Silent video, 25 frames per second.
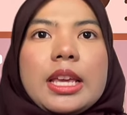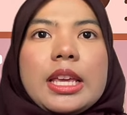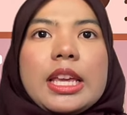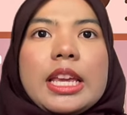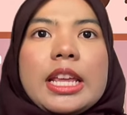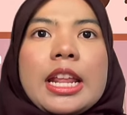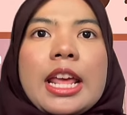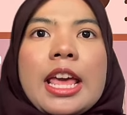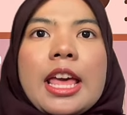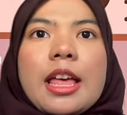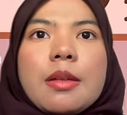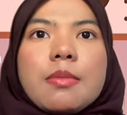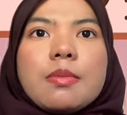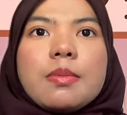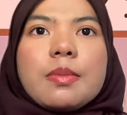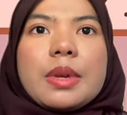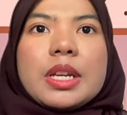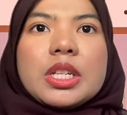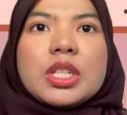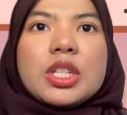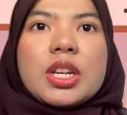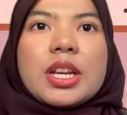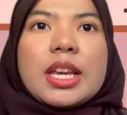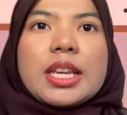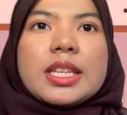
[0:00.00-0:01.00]
It helps
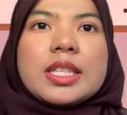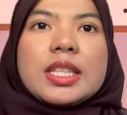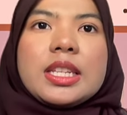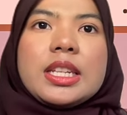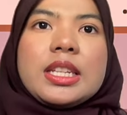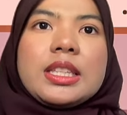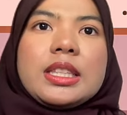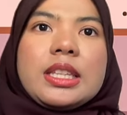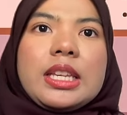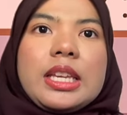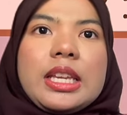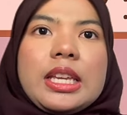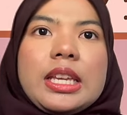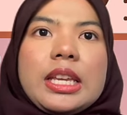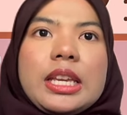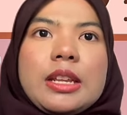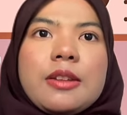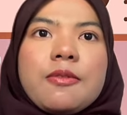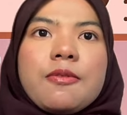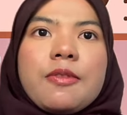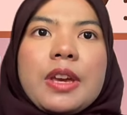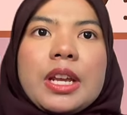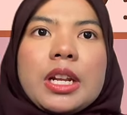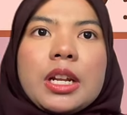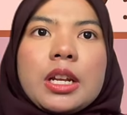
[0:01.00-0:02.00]
measure acidity
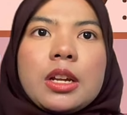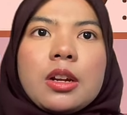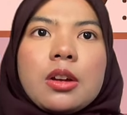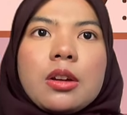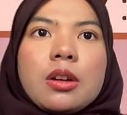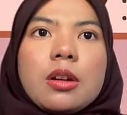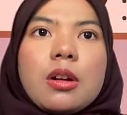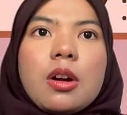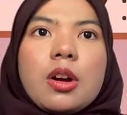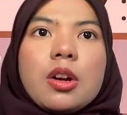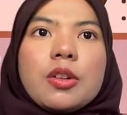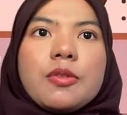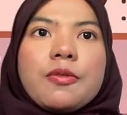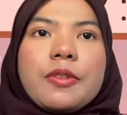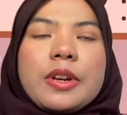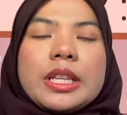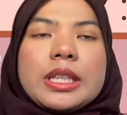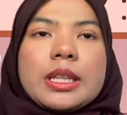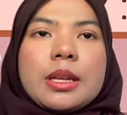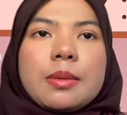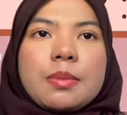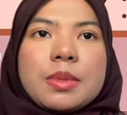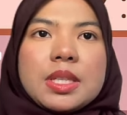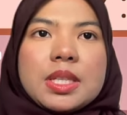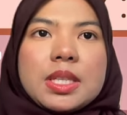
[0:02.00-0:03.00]
in vinegar or
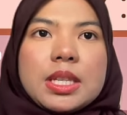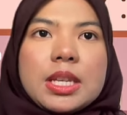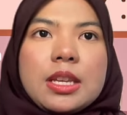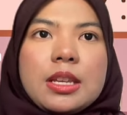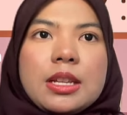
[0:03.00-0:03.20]
vitamin C